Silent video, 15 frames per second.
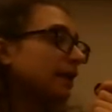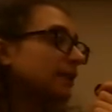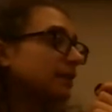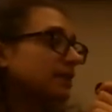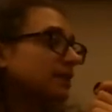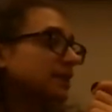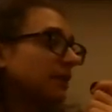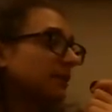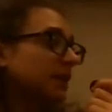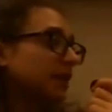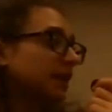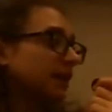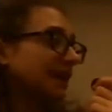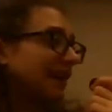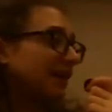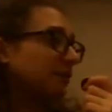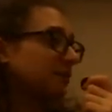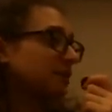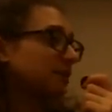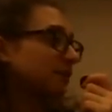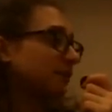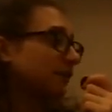the stomach
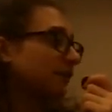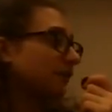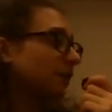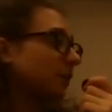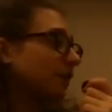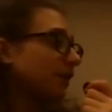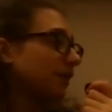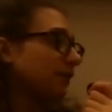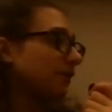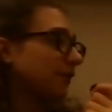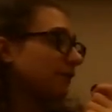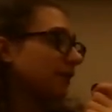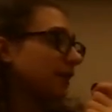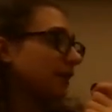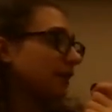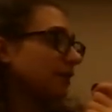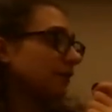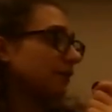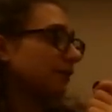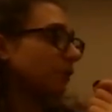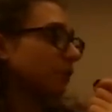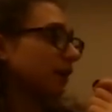accounts for 50 to
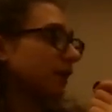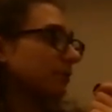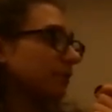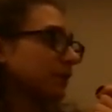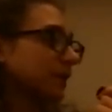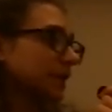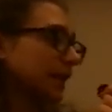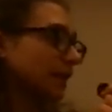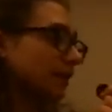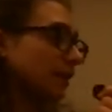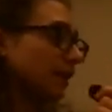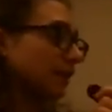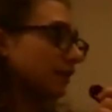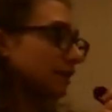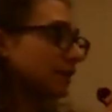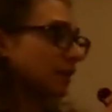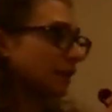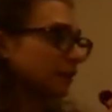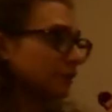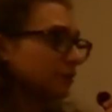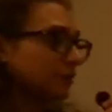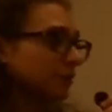40% of
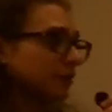secretory